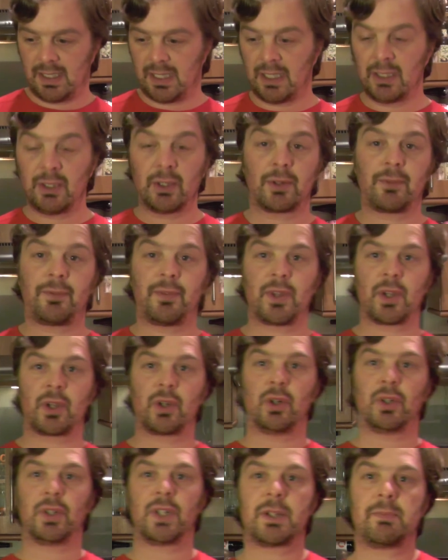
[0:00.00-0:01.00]
I'll look for the
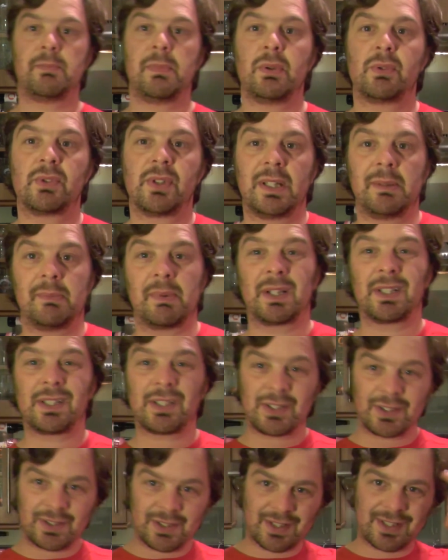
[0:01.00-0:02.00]
Cornish Mutiny because
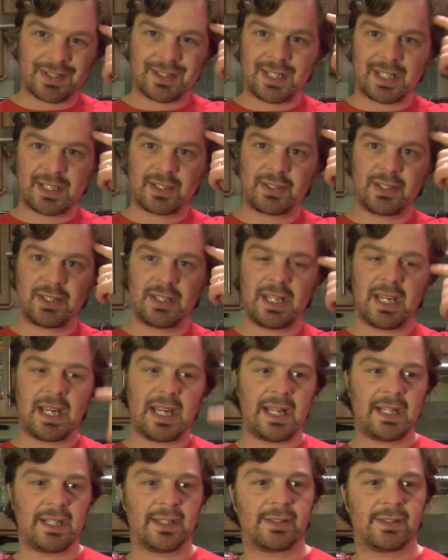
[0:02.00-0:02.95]
it kind of sticks in your head.